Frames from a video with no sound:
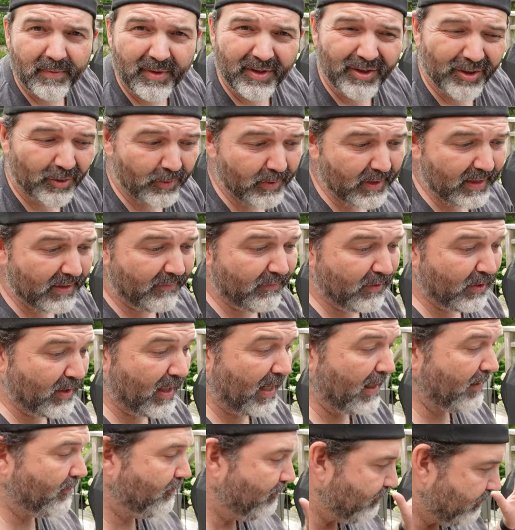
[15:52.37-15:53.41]
you know, to give you
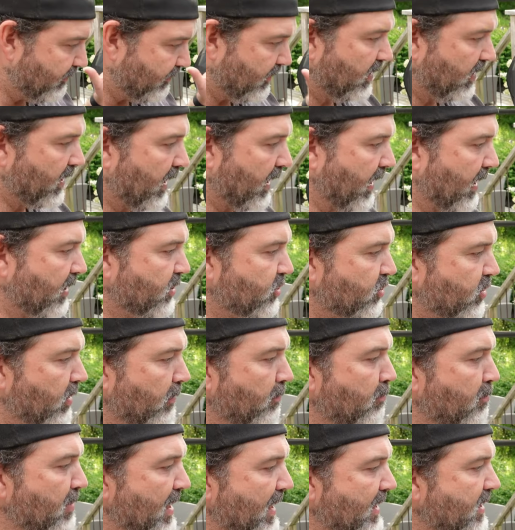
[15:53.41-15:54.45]
that, that extra
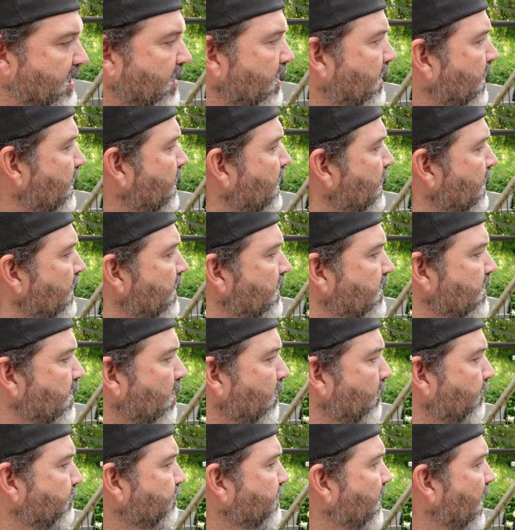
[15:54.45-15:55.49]
bit. So
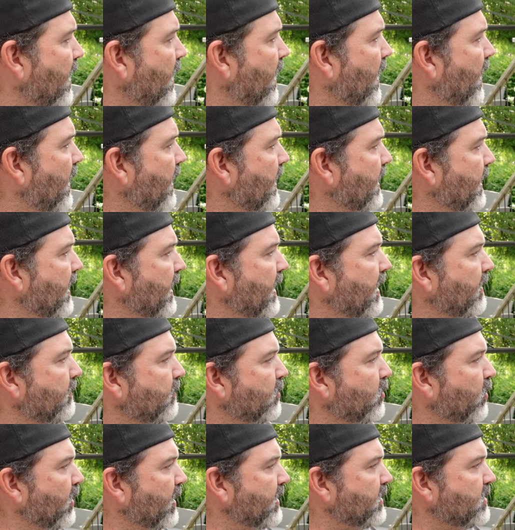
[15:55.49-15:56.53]
I am
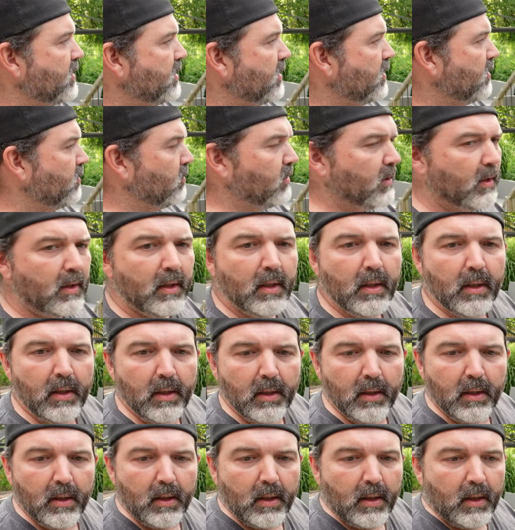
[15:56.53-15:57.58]
going to
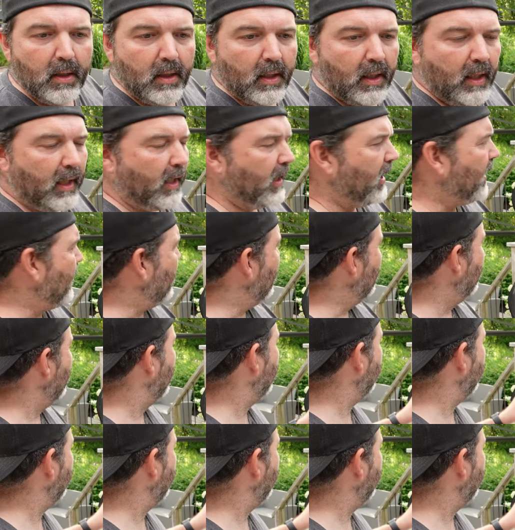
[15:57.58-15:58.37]
uh,